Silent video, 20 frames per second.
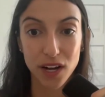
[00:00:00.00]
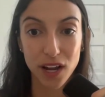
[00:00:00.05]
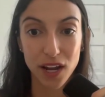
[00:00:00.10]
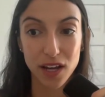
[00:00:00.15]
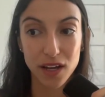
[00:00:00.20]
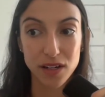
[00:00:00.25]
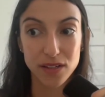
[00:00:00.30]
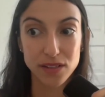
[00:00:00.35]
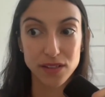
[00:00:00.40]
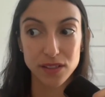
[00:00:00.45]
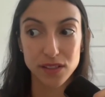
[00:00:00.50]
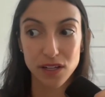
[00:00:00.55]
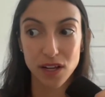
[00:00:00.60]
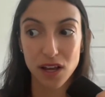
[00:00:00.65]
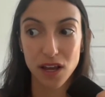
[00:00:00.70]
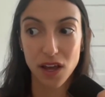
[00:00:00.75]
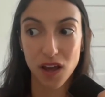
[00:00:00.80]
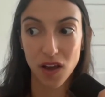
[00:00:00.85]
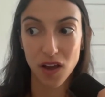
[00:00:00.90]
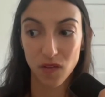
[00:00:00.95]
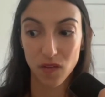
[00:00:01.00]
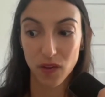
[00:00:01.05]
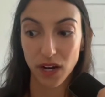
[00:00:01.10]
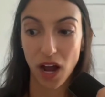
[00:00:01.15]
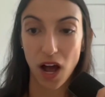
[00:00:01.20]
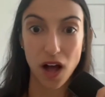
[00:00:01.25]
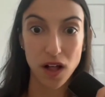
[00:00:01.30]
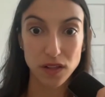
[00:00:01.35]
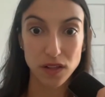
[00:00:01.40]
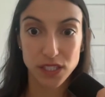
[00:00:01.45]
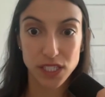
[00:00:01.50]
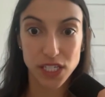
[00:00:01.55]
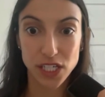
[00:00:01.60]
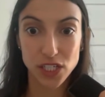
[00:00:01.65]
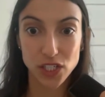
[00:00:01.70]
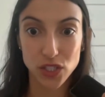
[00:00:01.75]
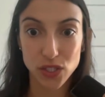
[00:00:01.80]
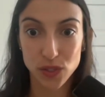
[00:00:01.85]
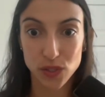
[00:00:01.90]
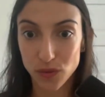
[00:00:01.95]
And like I'll
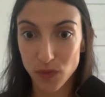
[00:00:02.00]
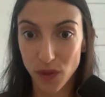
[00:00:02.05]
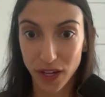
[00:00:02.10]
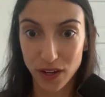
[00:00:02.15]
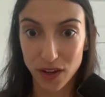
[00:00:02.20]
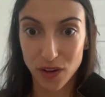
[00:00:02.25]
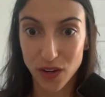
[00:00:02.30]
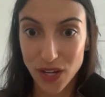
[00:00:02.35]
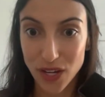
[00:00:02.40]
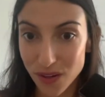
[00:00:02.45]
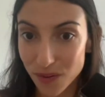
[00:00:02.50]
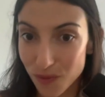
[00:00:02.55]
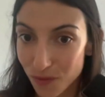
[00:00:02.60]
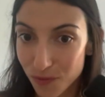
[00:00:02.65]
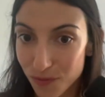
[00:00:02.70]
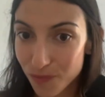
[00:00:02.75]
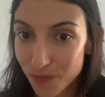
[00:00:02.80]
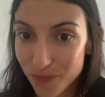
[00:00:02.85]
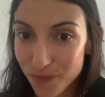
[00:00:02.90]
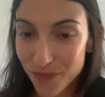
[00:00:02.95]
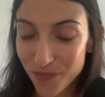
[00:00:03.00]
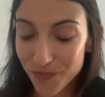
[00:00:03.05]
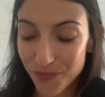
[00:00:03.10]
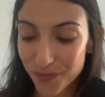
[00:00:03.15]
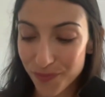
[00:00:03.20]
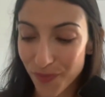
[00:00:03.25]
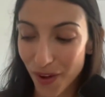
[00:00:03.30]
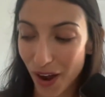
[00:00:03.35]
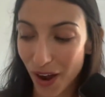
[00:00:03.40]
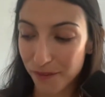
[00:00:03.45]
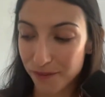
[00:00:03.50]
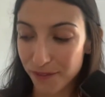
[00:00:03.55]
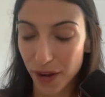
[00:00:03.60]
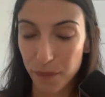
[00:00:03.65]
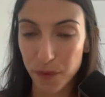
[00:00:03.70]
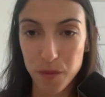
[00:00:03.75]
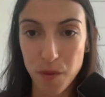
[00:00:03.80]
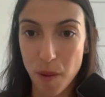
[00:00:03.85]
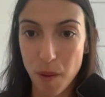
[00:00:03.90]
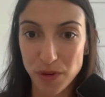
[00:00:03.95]
teach like
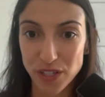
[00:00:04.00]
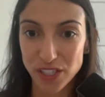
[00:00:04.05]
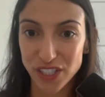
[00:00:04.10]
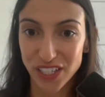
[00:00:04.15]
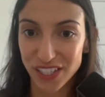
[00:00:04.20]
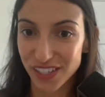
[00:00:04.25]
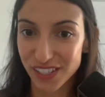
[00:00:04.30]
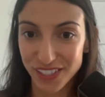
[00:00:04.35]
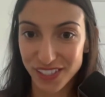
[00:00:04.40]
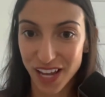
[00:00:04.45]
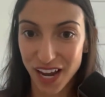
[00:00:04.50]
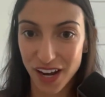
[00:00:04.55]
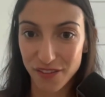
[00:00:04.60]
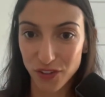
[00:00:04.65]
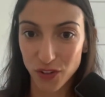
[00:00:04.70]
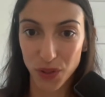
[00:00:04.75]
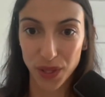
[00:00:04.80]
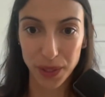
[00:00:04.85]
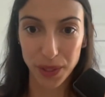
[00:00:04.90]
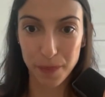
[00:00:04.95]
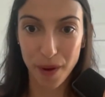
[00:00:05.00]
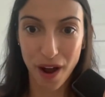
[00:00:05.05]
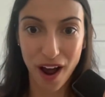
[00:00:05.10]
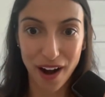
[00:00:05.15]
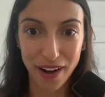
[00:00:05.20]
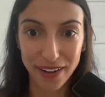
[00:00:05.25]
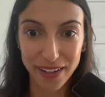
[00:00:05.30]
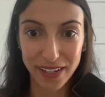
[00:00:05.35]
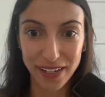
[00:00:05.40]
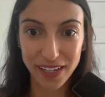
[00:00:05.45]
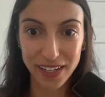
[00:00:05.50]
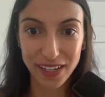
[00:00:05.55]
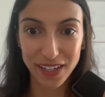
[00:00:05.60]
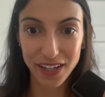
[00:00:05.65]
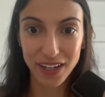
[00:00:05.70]
family members like the sign for like potty.